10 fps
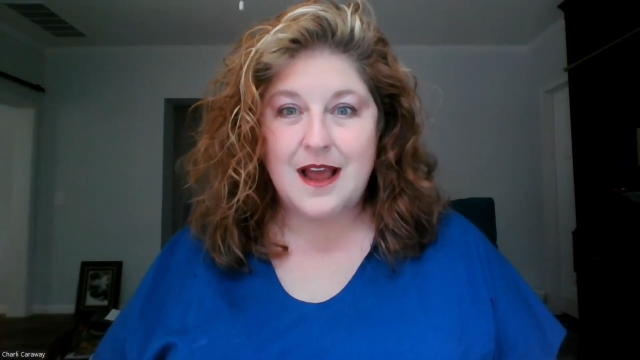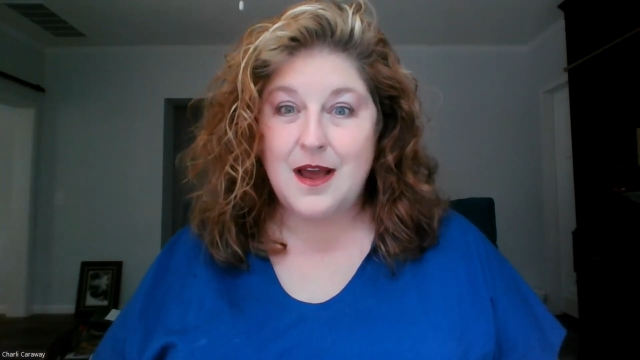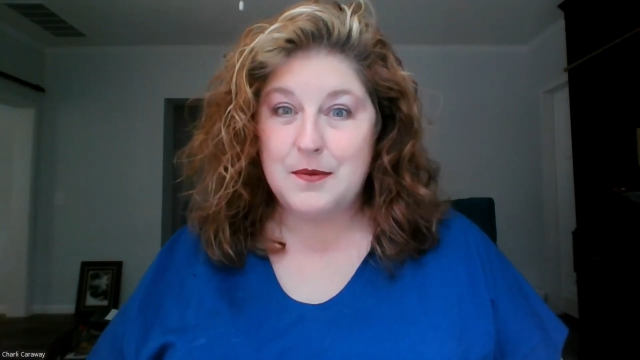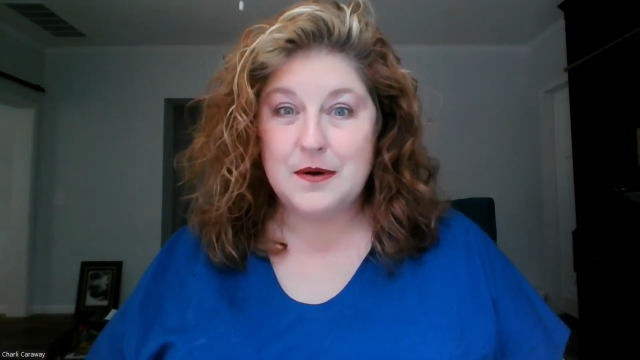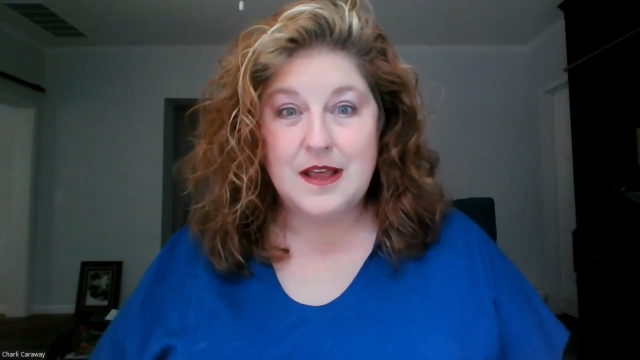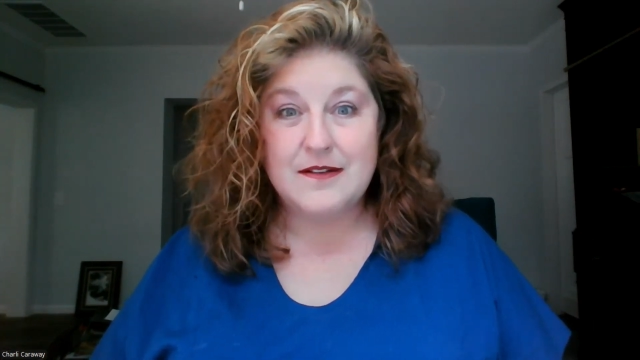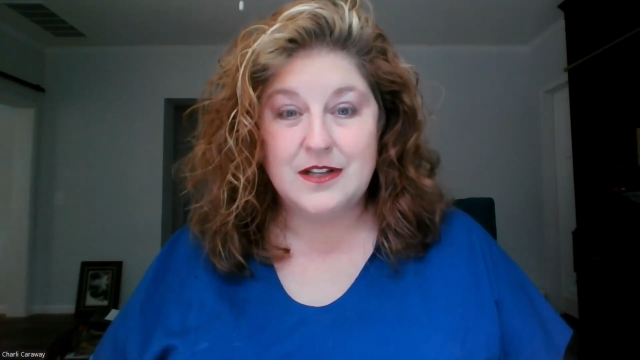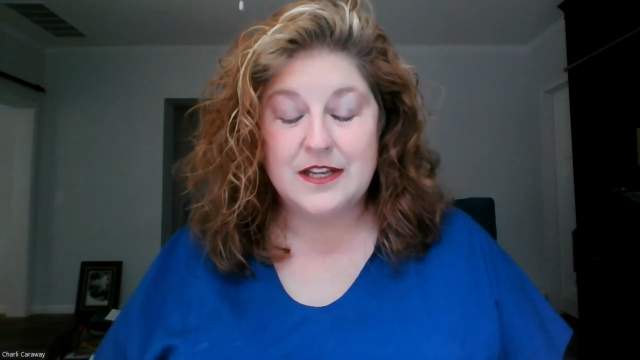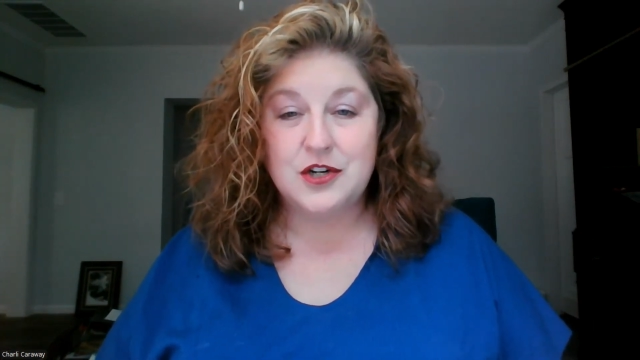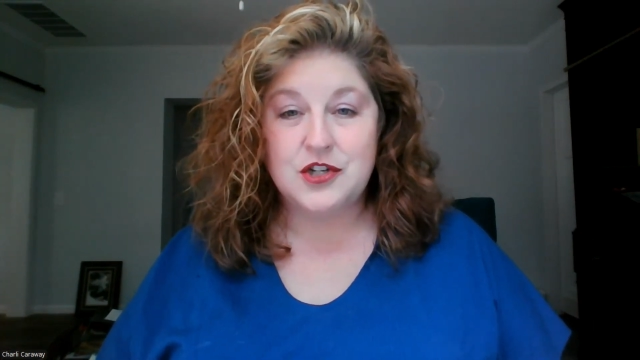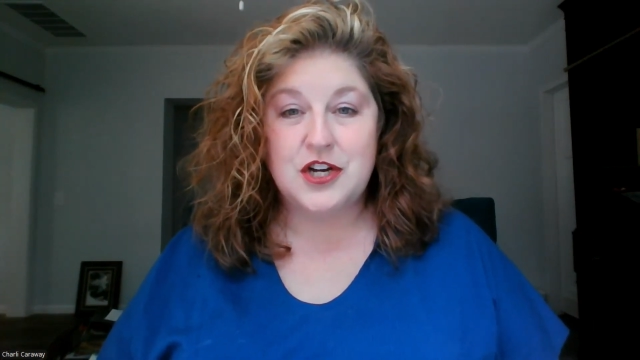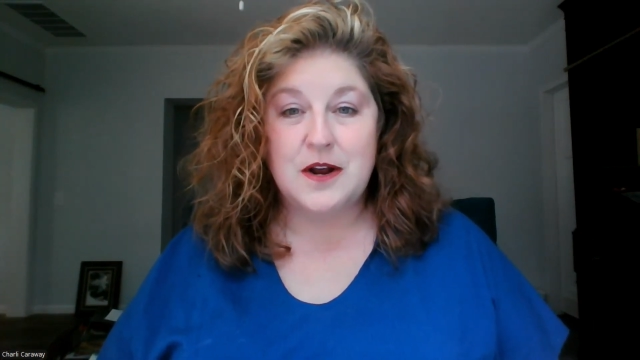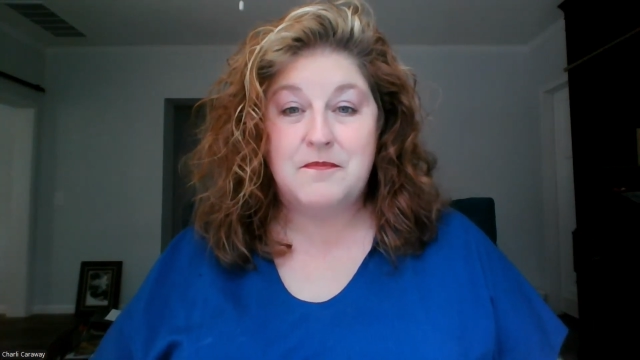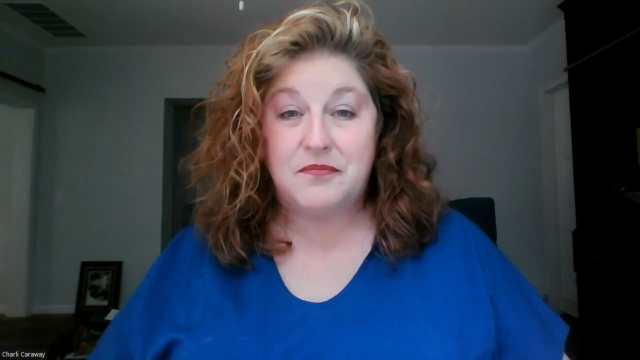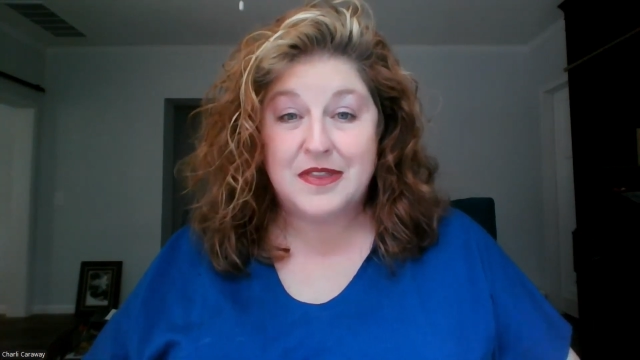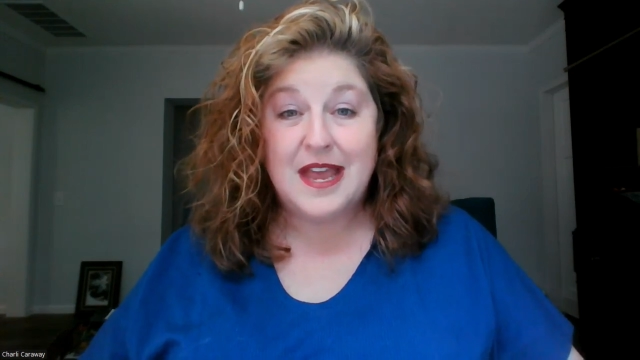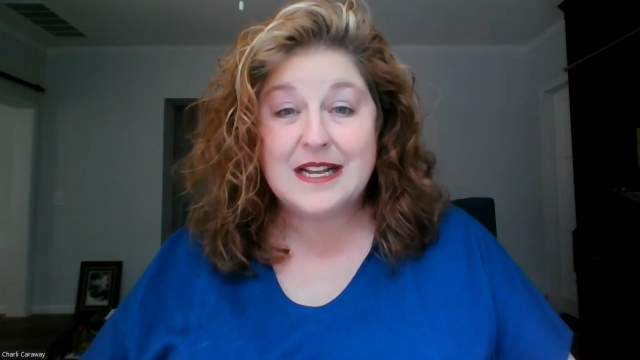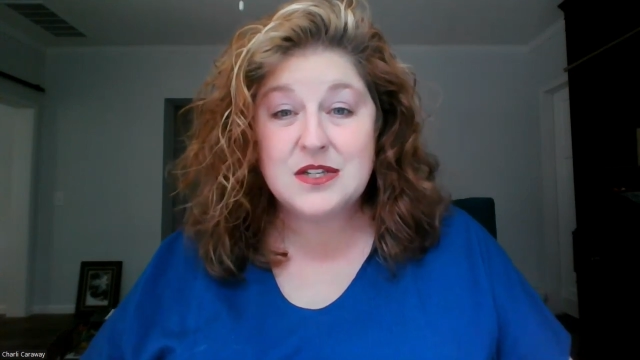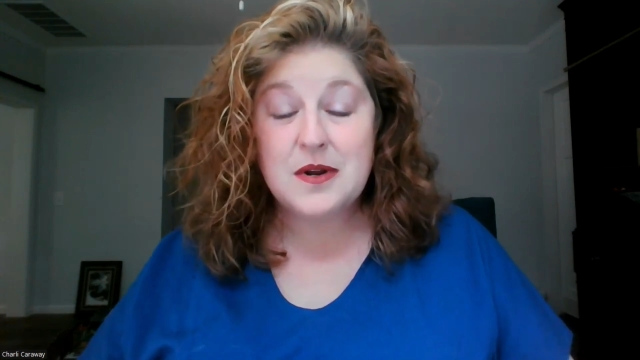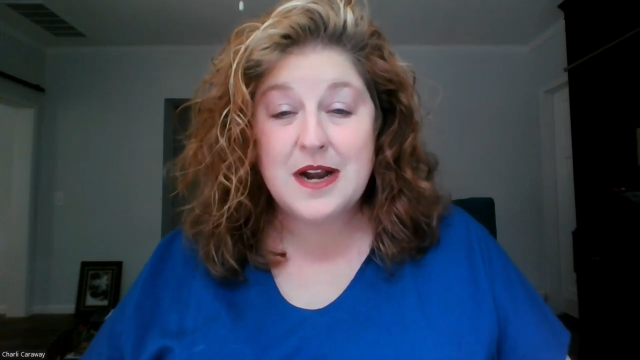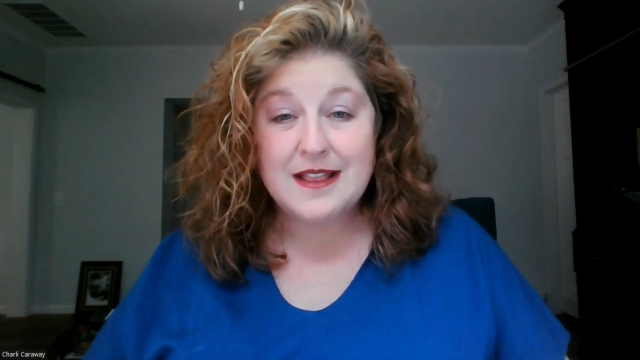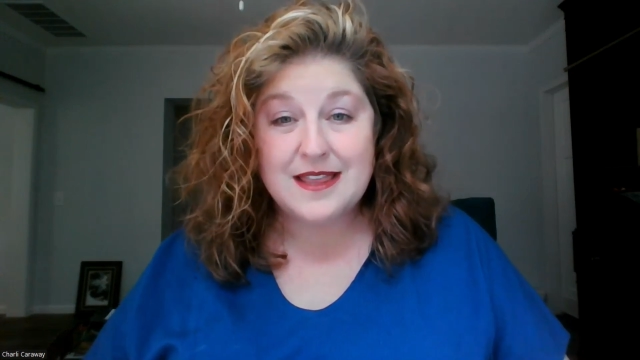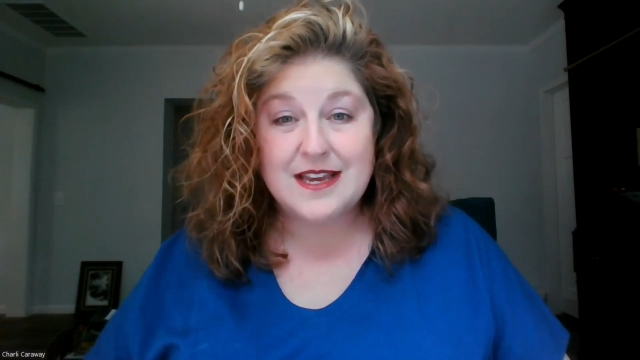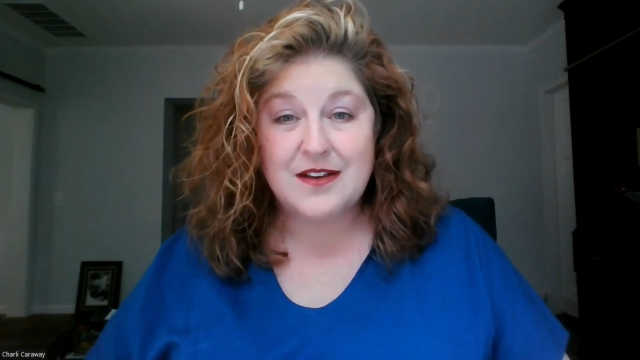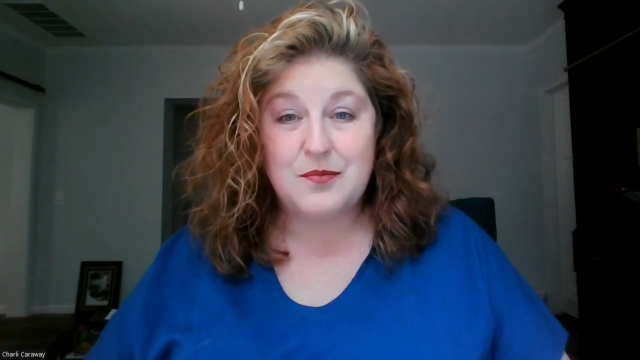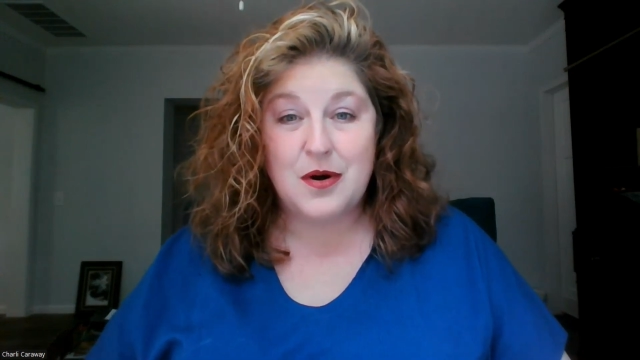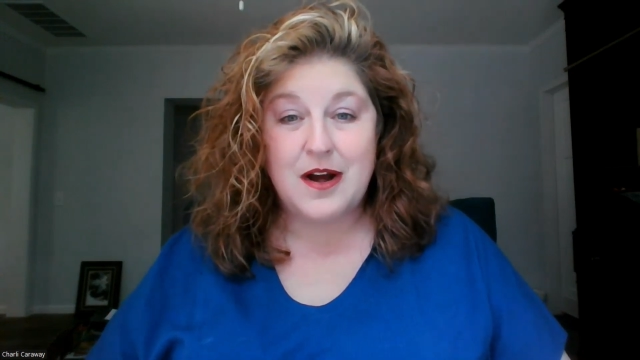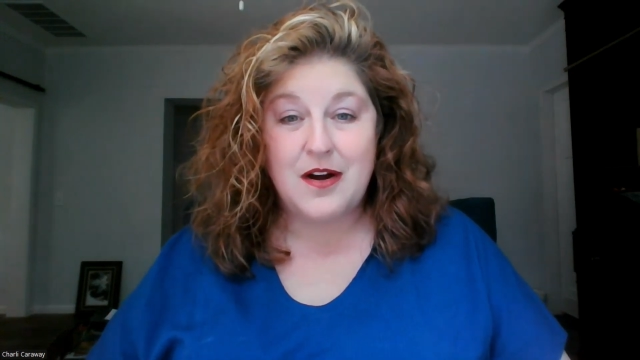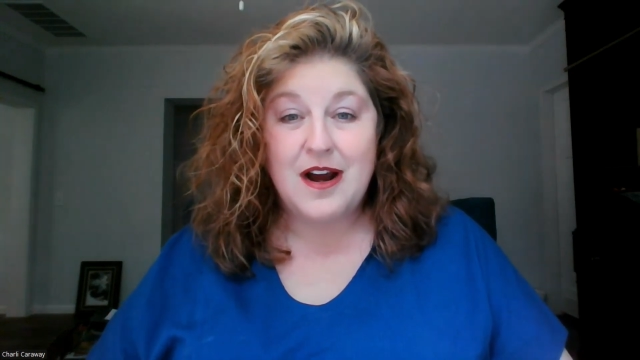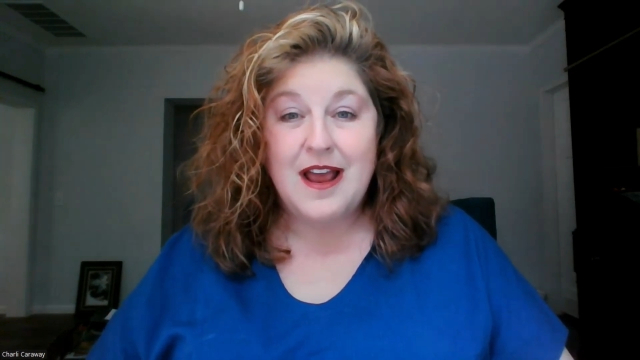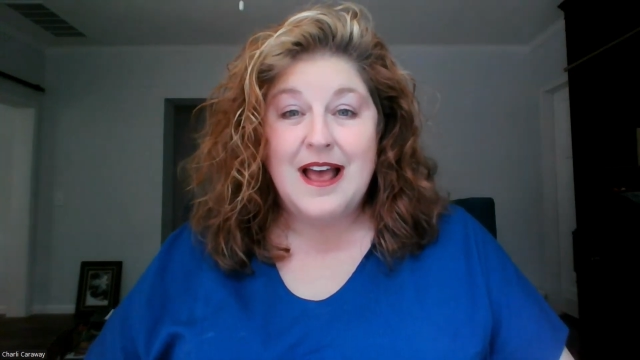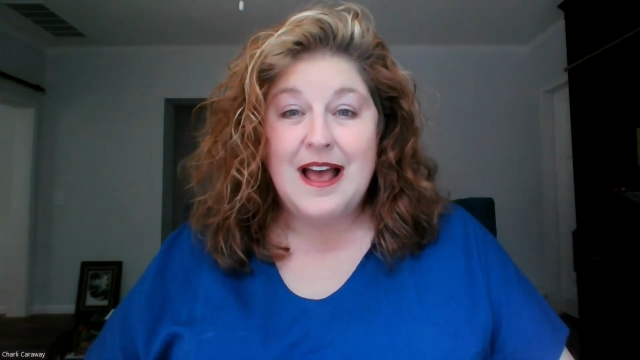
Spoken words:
upper level leadership. That's what I think of prayer.